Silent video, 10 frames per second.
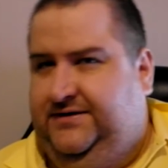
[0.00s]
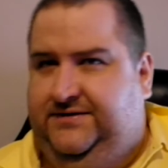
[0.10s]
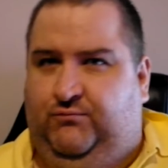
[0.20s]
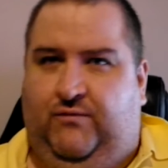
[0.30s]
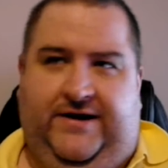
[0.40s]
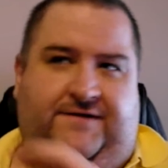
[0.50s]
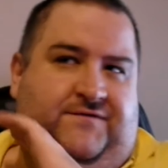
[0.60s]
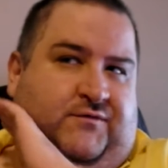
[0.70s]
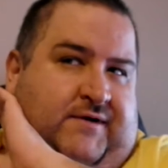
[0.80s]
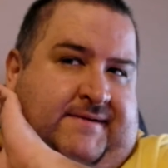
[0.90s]
waiting for the
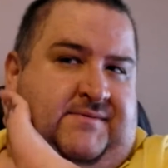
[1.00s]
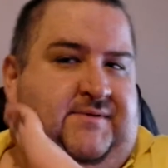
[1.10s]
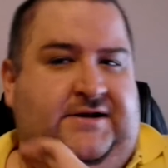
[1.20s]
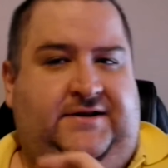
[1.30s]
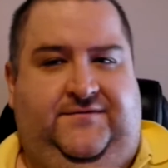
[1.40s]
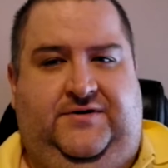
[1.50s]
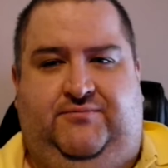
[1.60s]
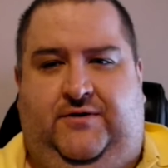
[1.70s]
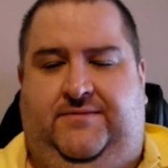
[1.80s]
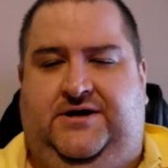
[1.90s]
RAM to be delivered,
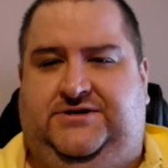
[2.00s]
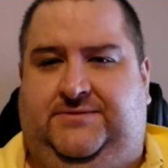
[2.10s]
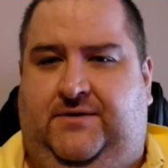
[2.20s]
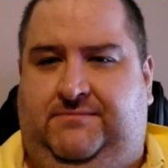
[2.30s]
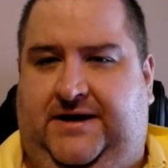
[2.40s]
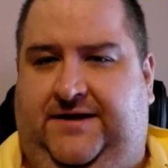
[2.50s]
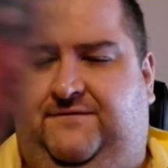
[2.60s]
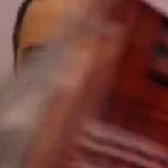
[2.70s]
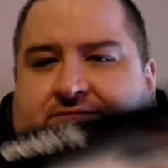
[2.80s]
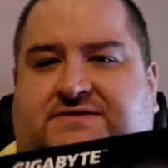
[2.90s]
pretty much. I'm getting it from
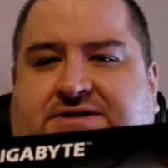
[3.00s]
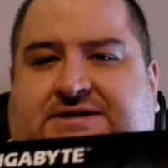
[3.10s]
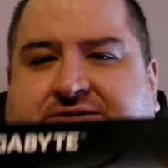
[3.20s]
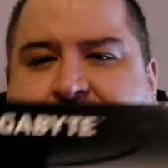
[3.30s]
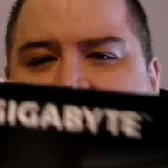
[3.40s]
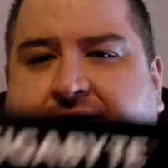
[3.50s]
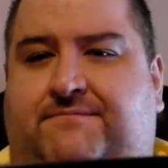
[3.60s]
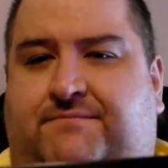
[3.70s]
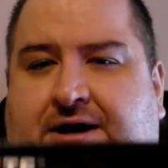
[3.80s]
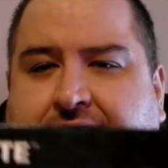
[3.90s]
overseas, the RAM,
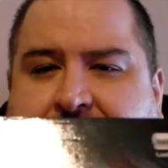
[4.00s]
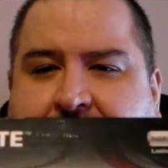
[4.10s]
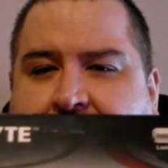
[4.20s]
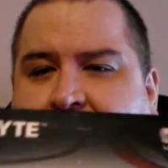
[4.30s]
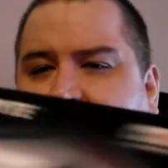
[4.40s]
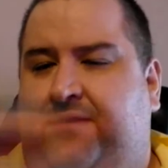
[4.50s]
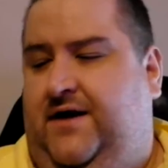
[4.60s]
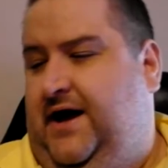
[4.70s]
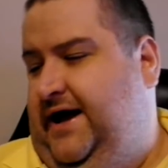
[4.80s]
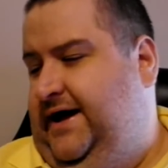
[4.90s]
but yeah.
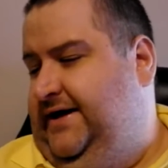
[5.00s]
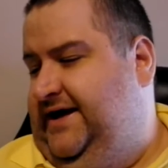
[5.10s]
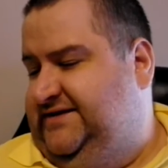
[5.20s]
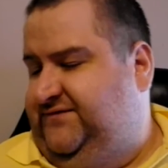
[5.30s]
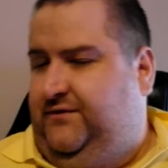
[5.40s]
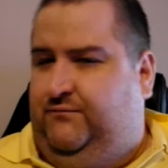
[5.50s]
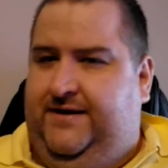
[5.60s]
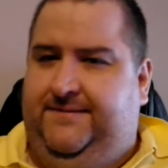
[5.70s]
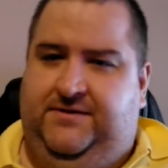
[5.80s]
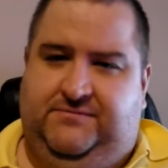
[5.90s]
As for the
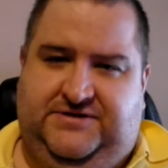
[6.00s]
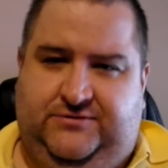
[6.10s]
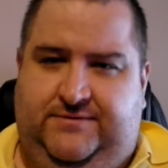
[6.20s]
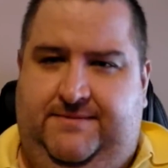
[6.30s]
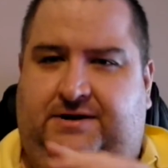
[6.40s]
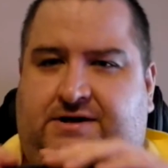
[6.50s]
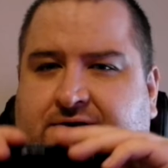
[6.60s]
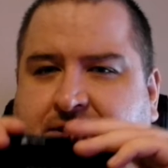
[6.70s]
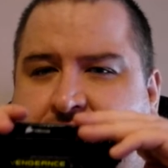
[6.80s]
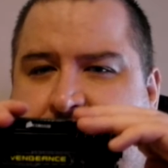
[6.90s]
RAM, the original RAM that I got here,